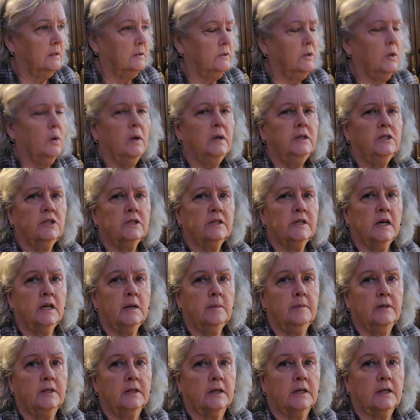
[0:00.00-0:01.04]
No, I just got
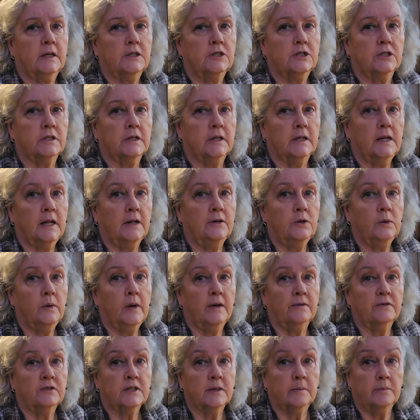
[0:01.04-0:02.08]
them in the kitchen, and I do
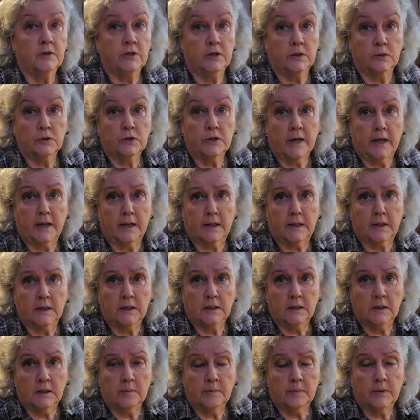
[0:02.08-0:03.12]
have some of those hanging
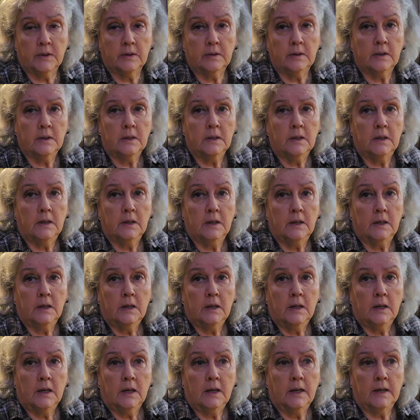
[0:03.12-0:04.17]
up.
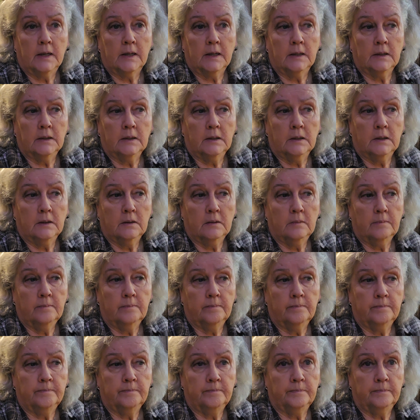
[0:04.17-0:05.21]
And
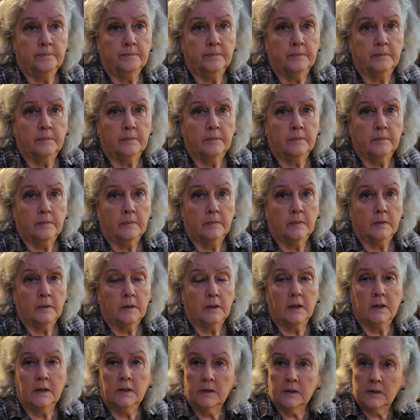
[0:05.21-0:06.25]

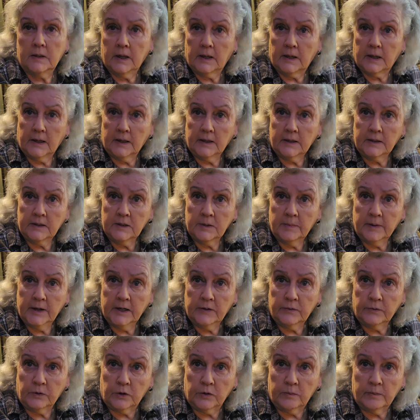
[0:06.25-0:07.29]
I got in the
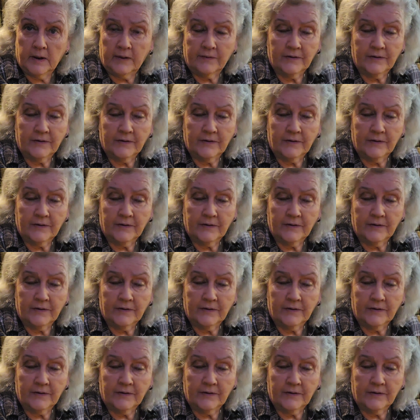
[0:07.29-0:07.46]
bedroom.